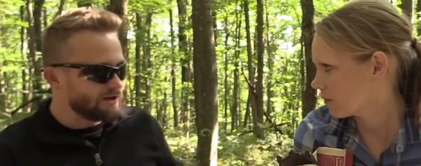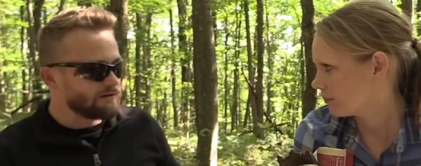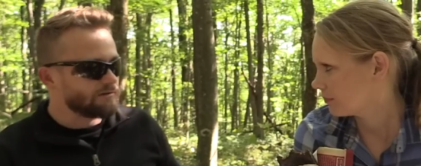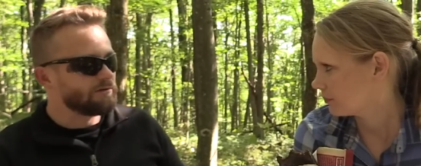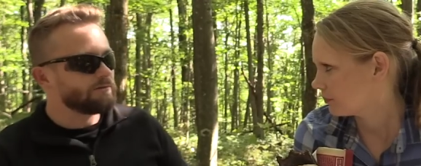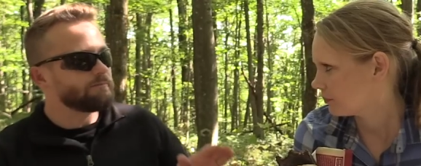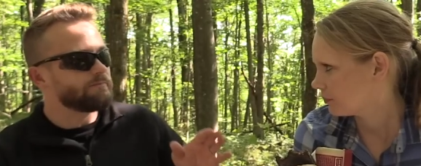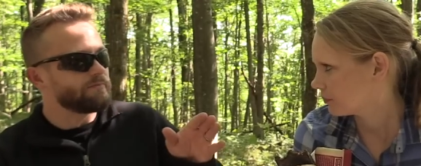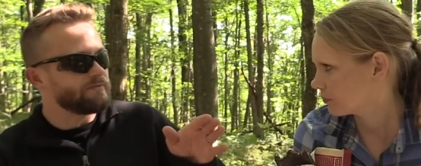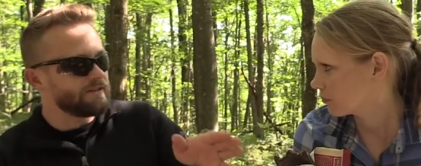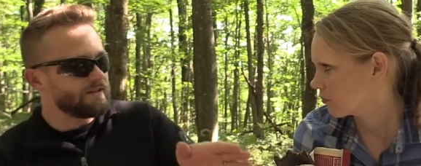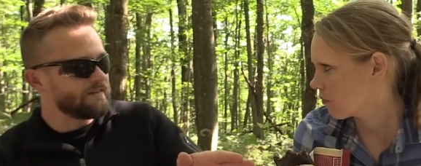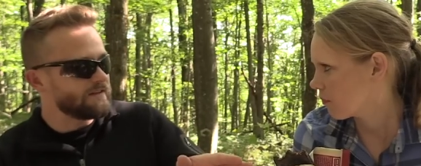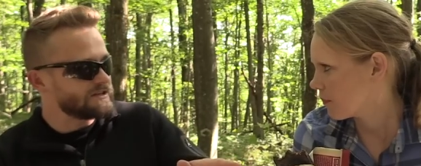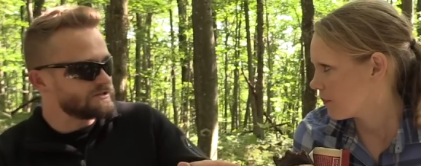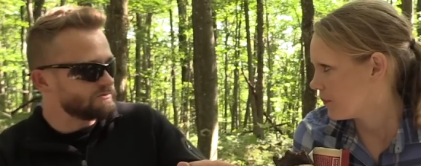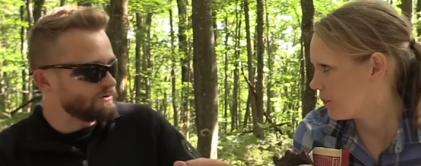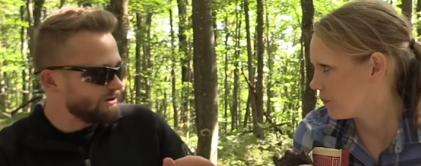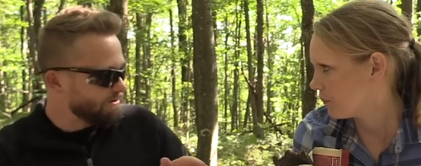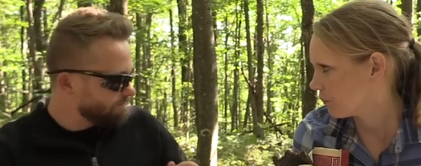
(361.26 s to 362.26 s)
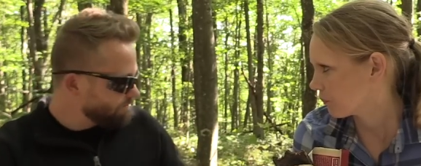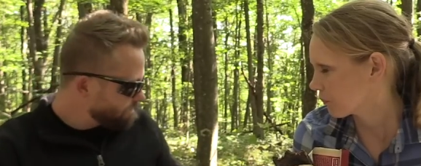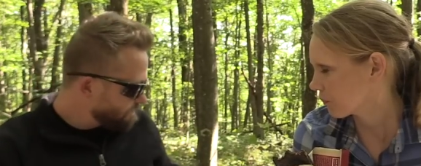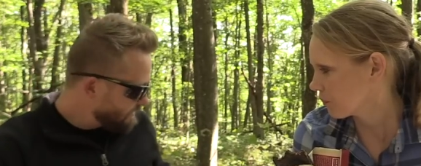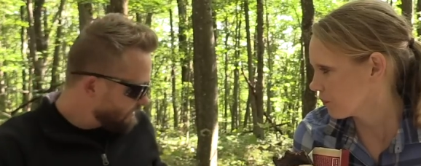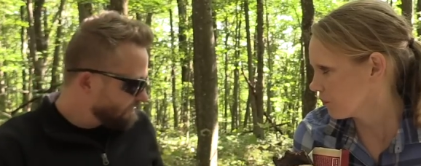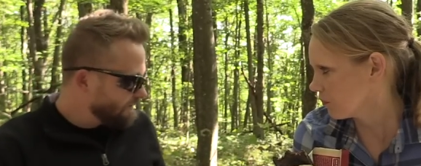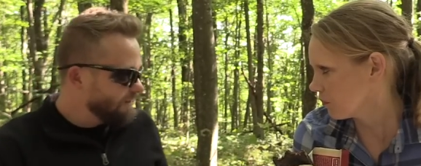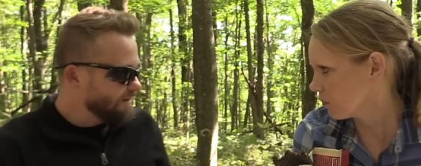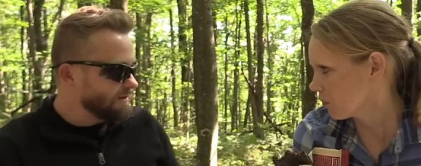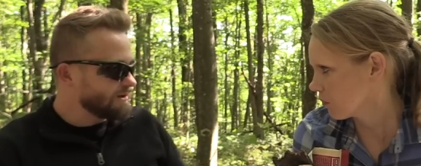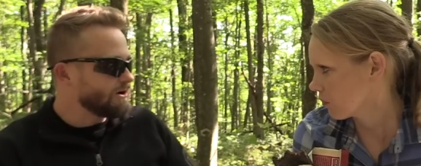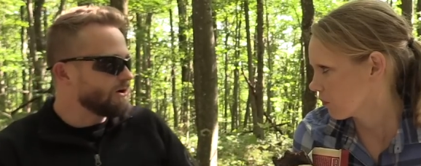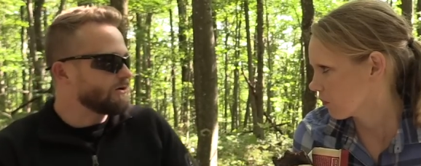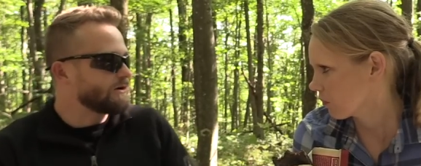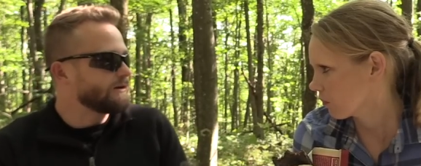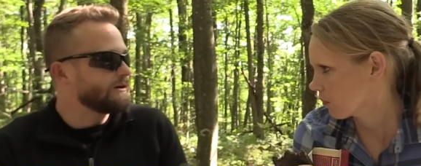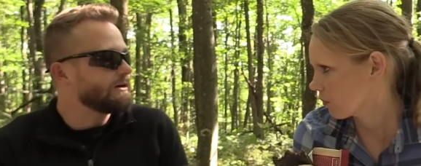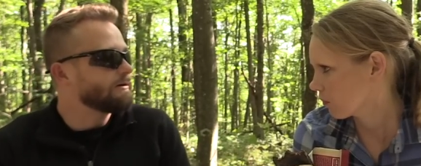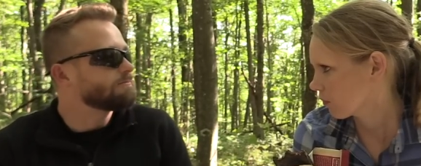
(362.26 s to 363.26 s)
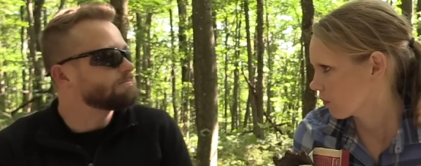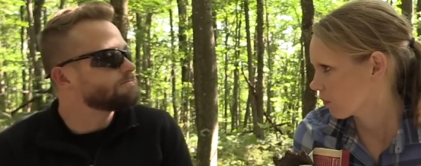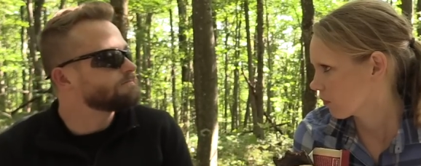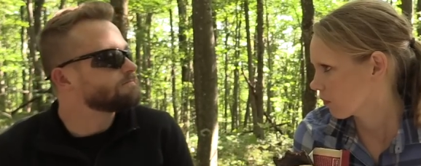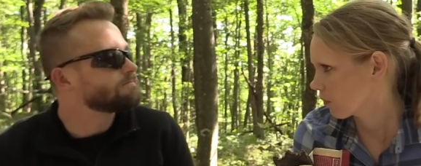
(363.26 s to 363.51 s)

Speaker 1: subtle, then this one, and then the coconut.